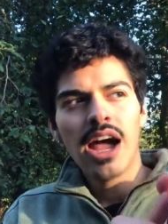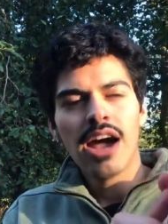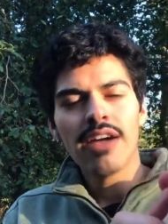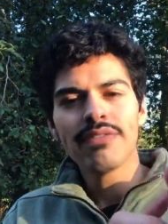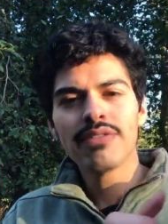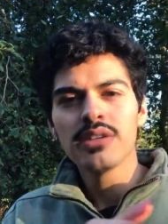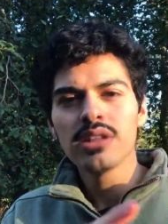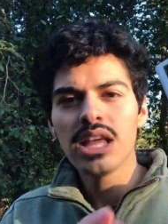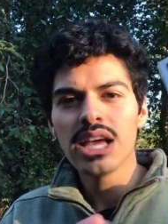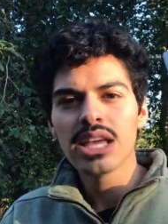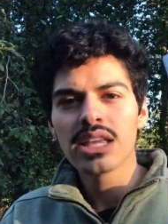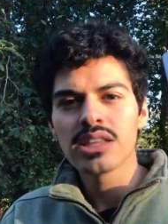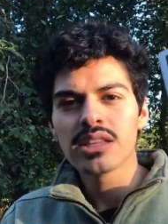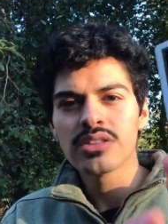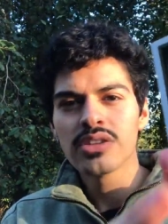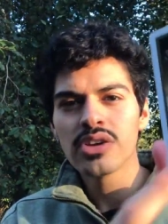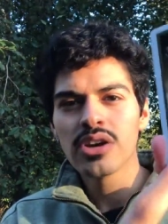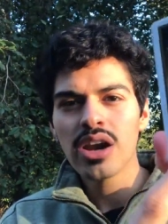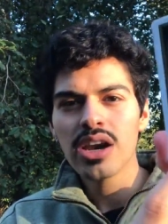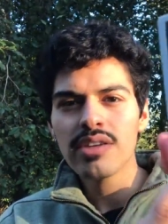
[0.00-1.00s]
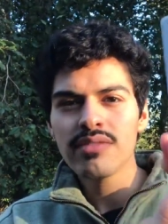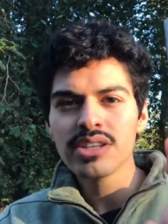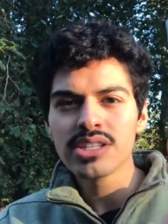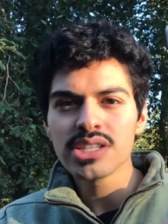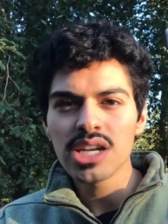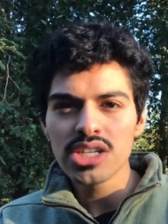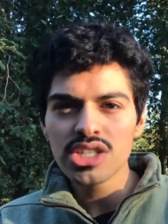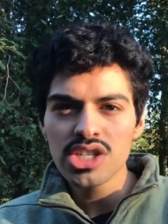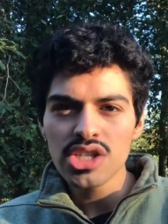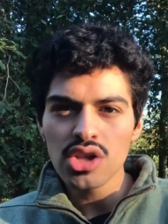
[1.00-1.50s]
I feel like they're not even
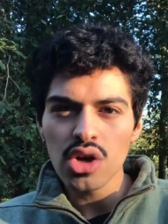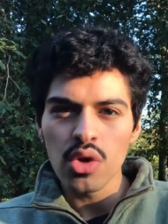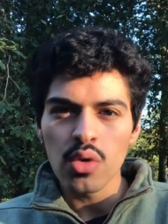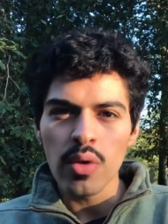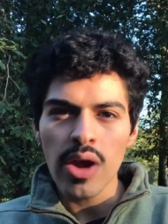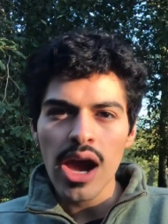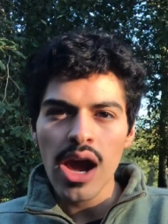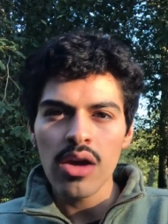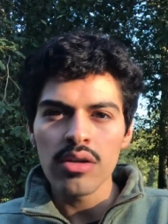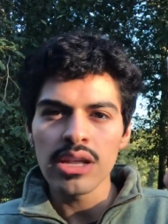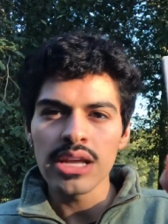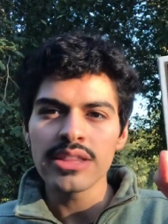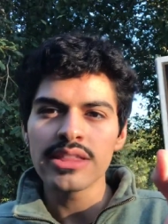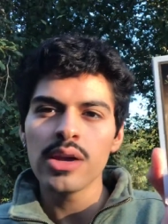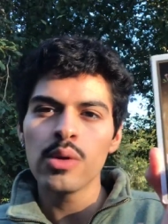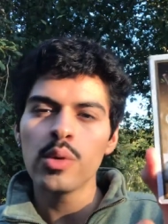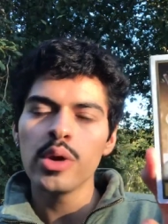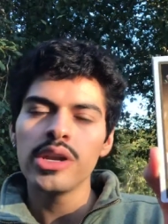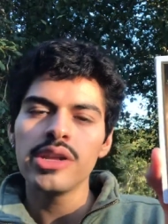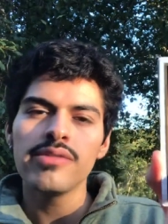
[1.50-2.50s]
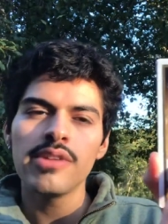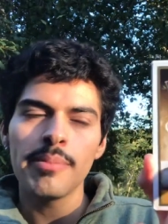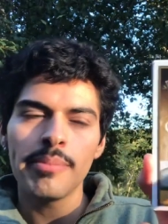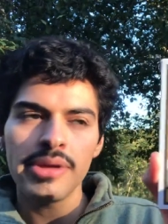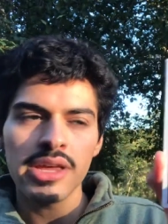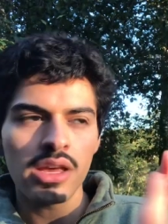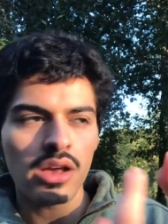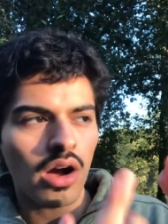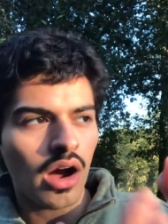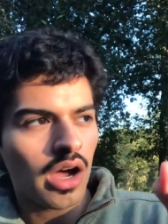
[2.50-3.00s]
touching the ground. Like they weren't even
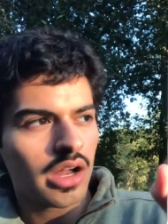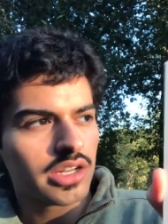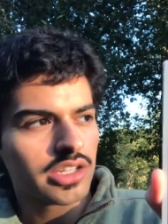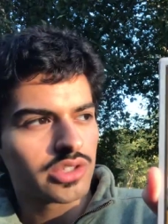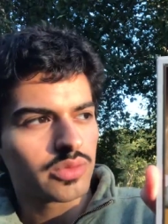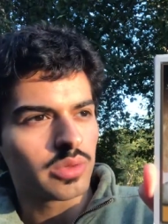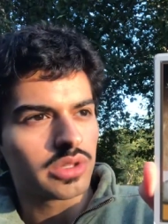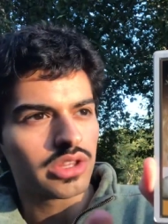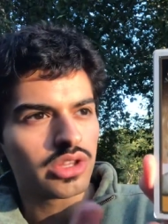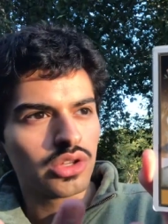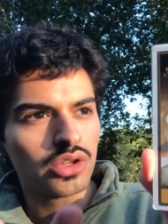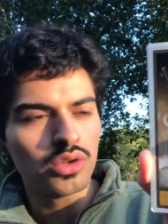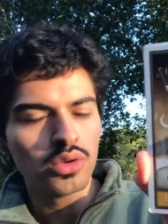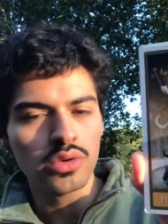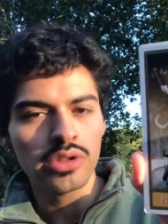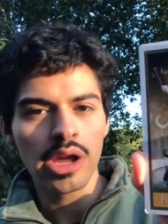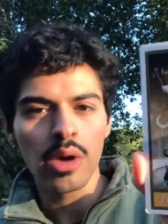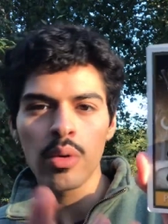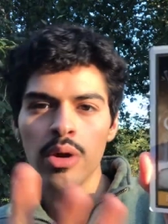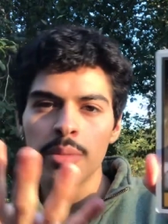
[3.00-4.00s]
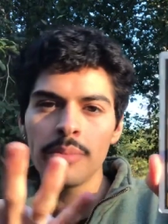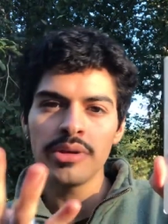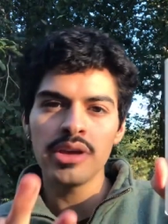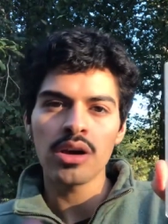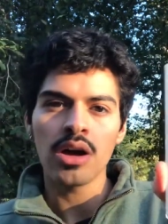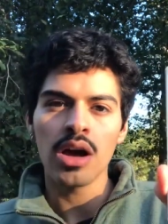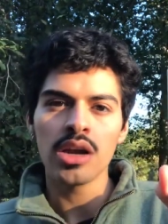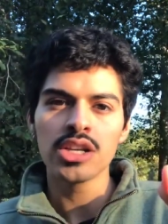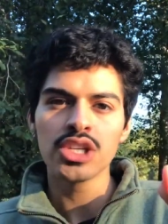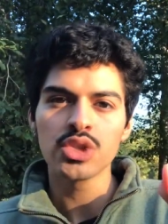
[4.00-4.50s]
being honest with you. They weren't being
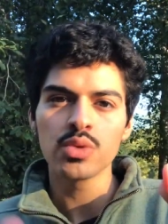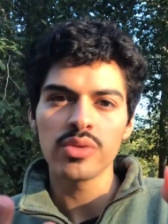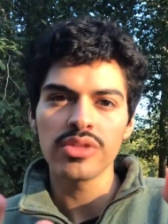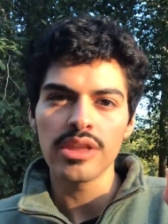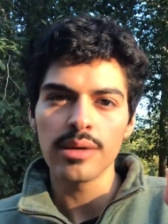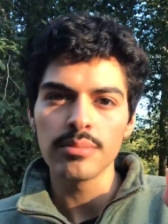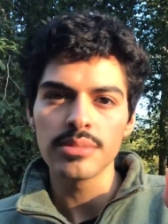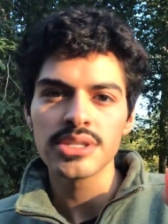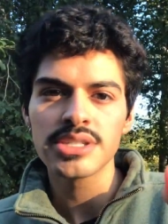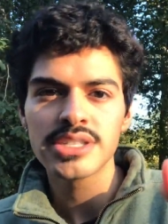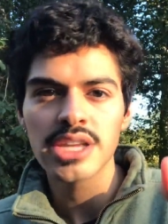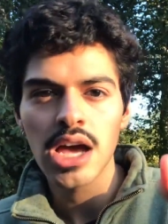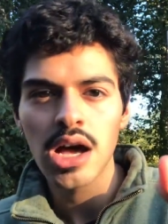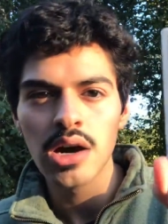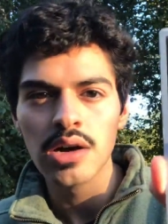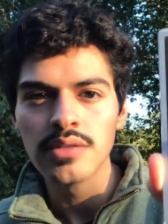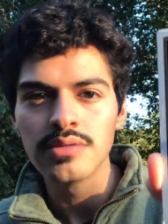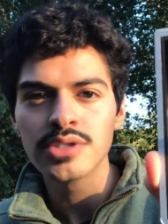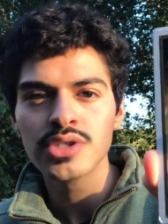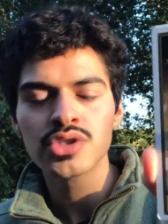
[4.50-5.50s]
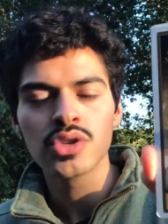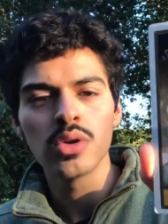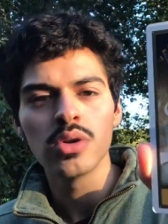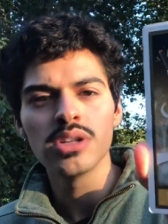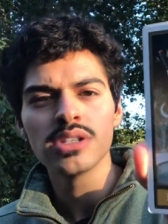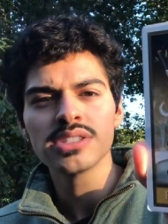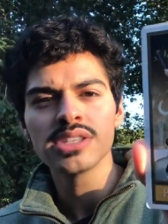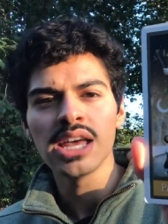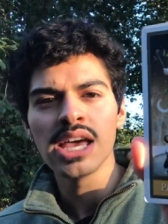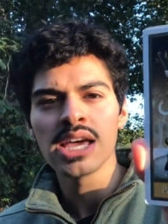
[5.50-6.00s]
honest with themselves. So
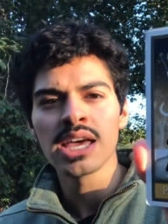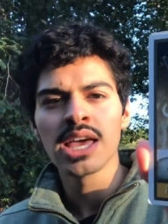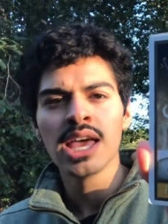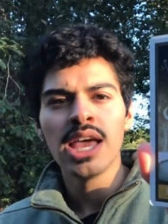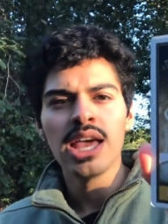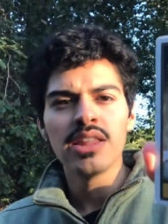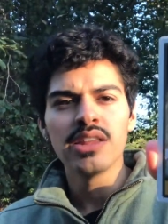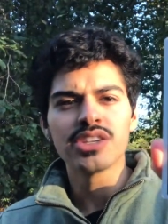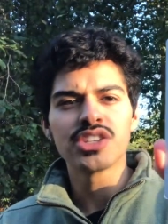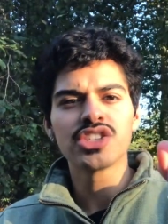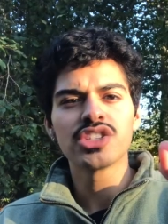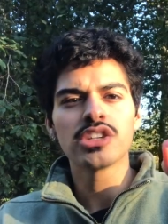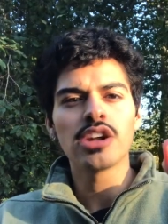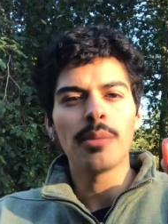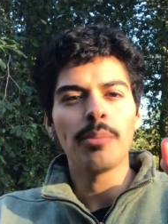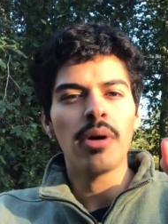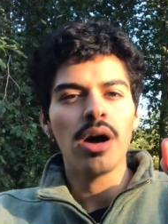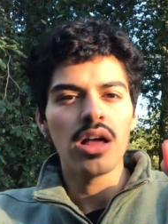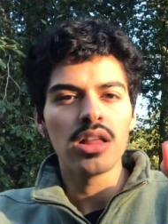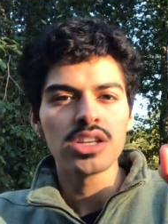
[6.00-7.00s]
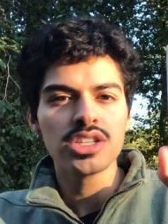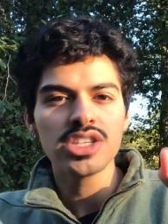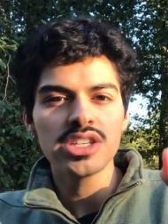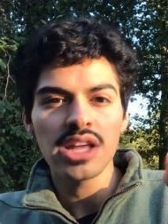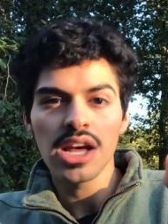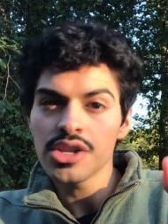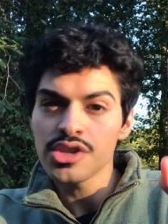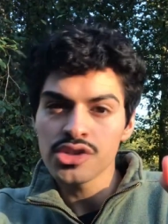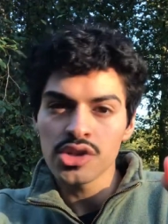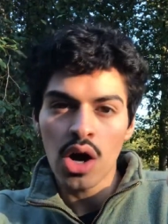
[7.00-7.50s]
it's like this is an apology
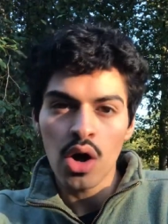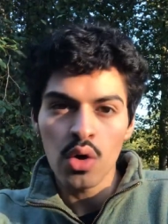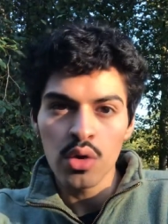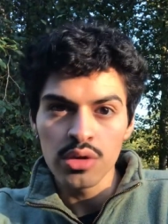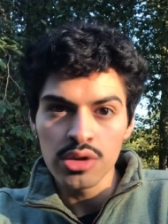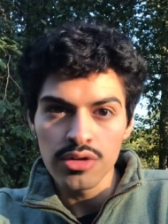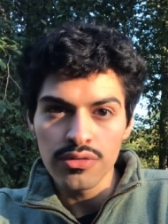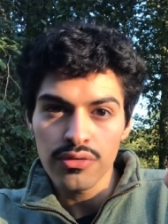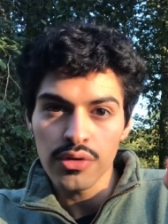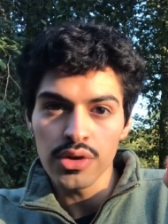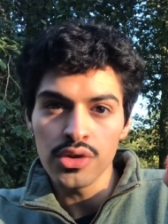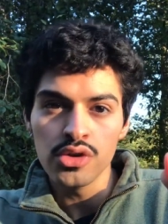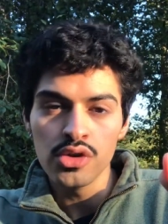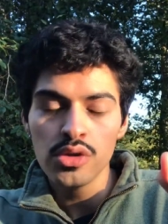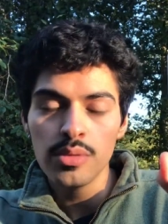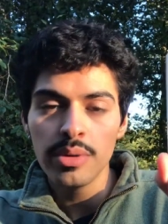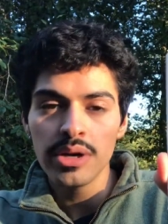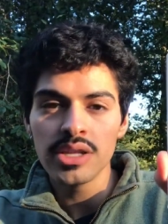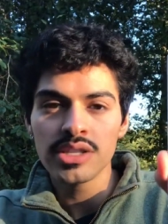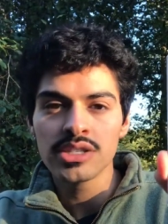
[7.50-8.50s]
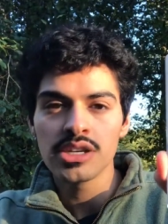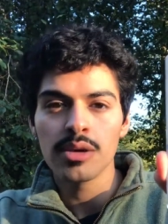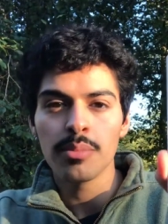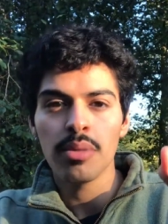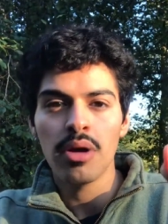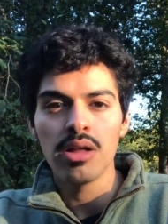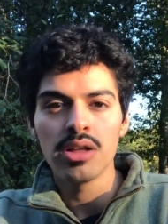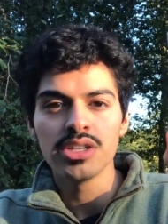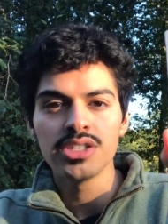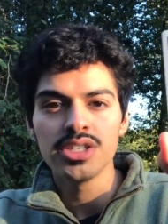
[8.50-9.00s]
that's not only for you, but it's an
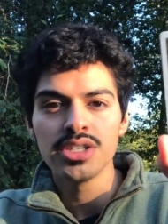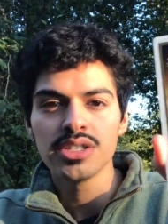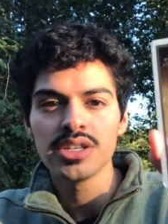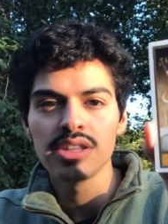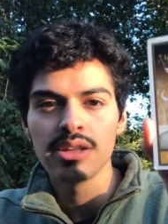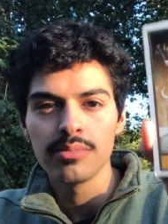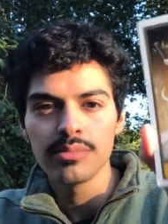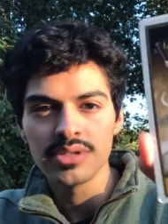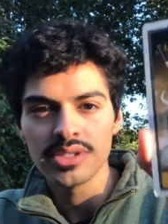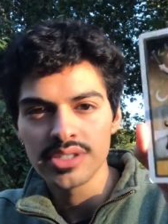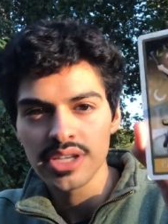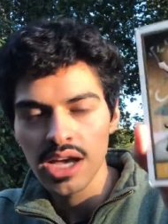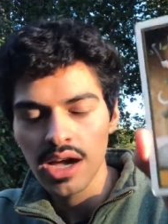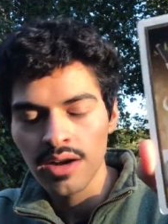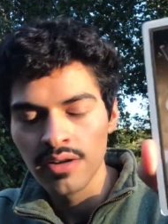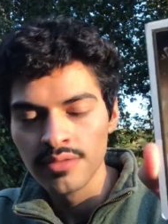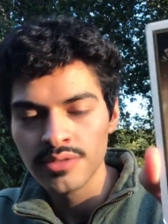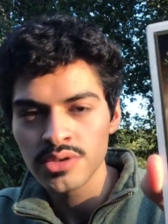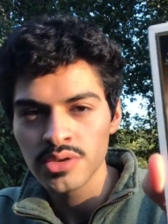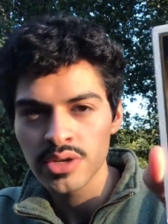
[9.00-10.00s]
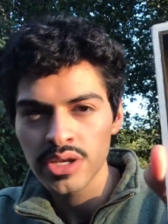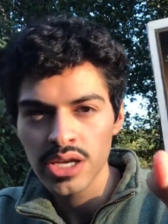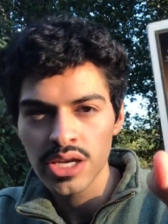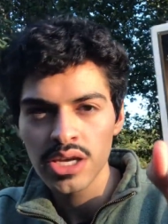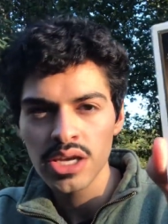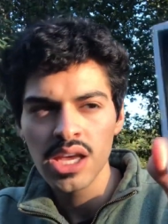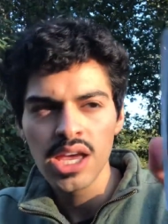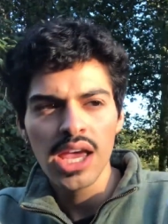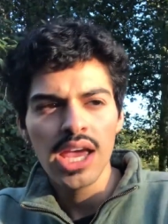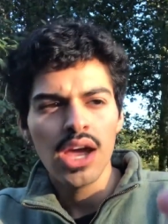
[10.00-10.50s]
apology to themselves, okay?